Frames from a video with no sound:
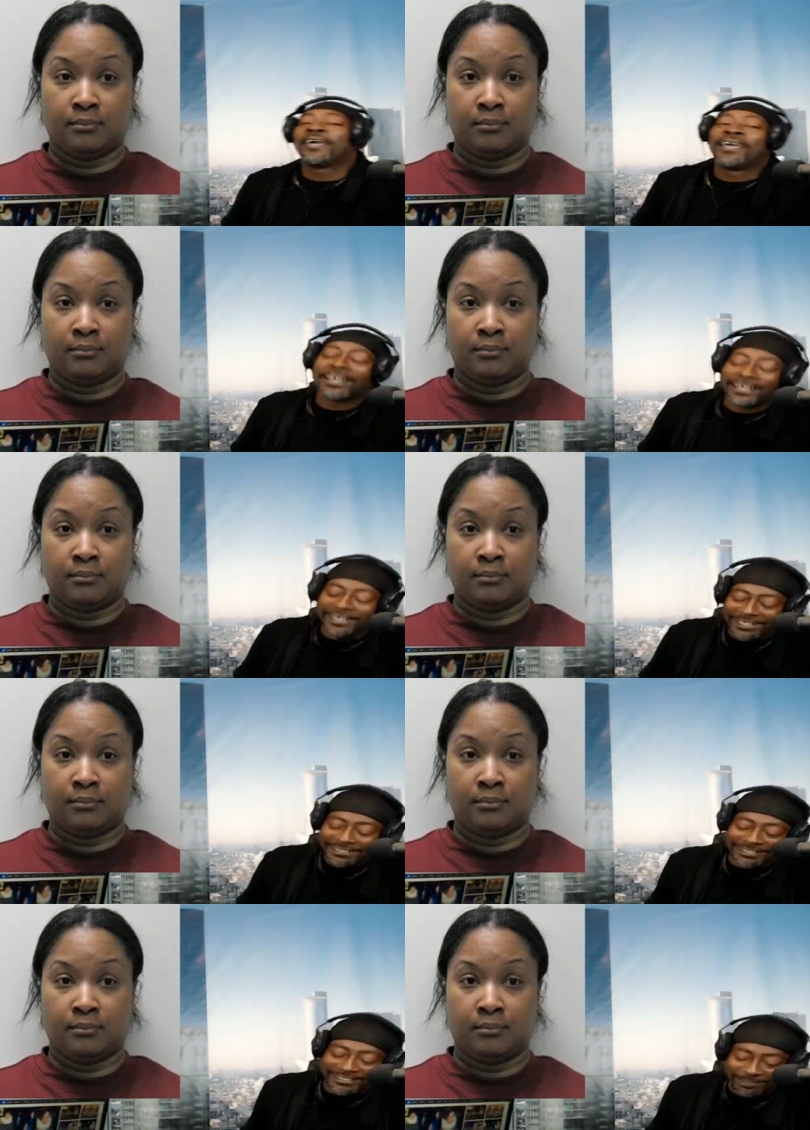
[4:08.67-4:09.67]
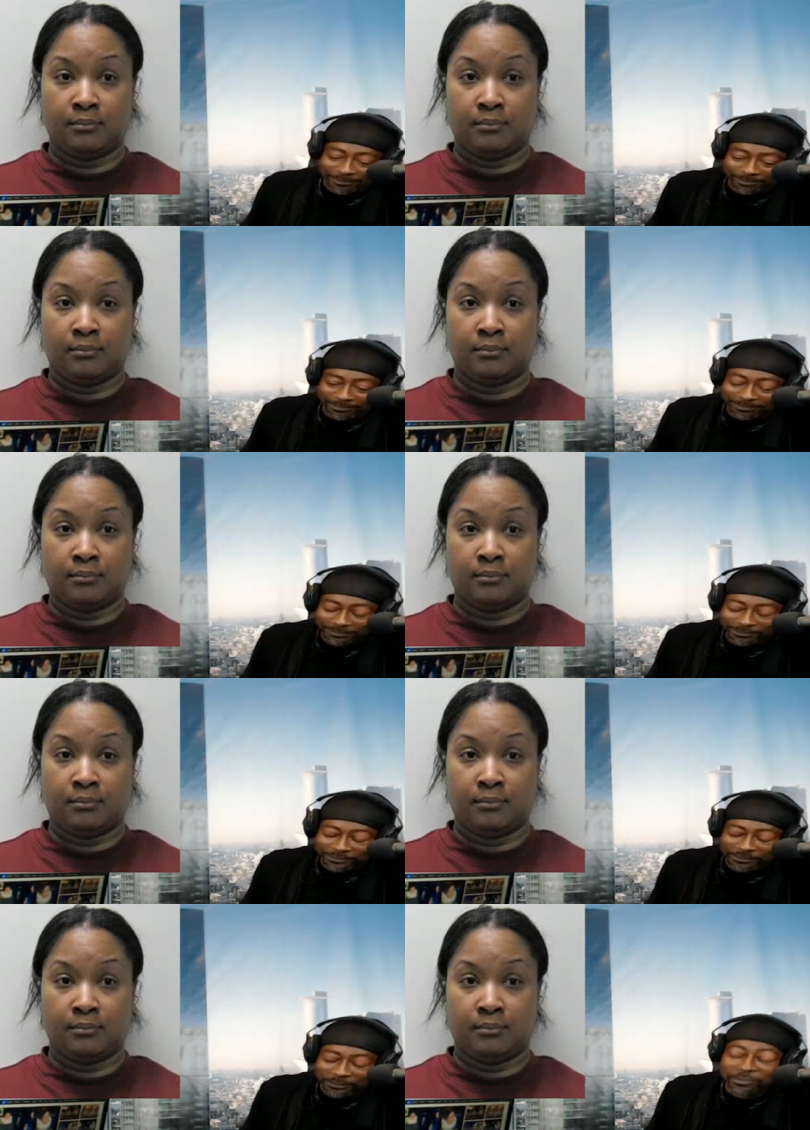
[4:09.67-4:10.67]
Speaker 1: Listen,
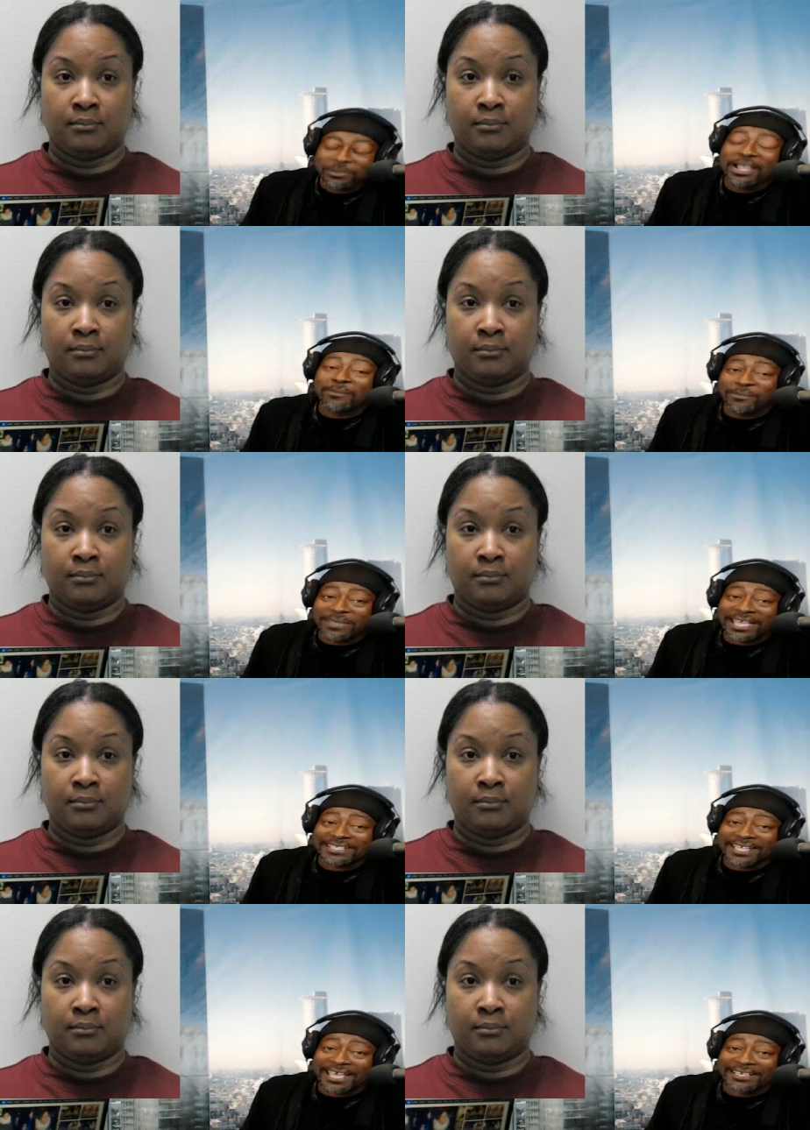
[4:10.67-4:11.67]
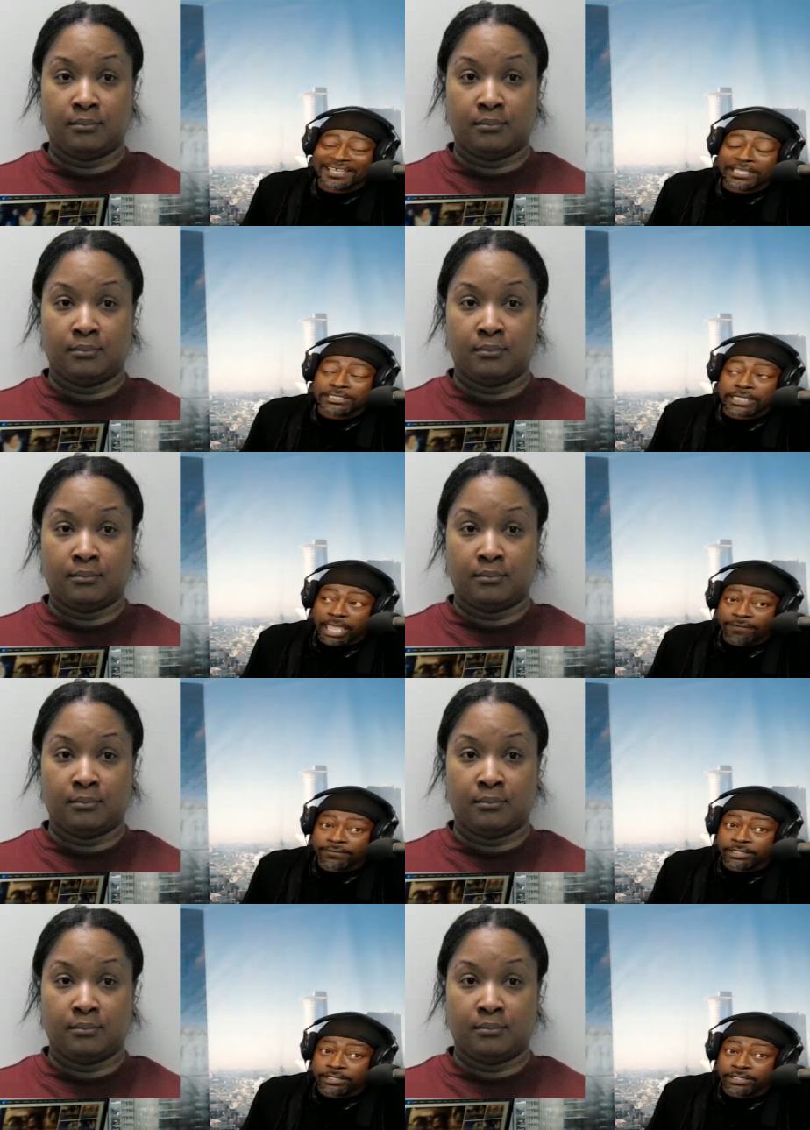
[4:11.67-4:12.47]
I'm gonna be outside the gates of heaven.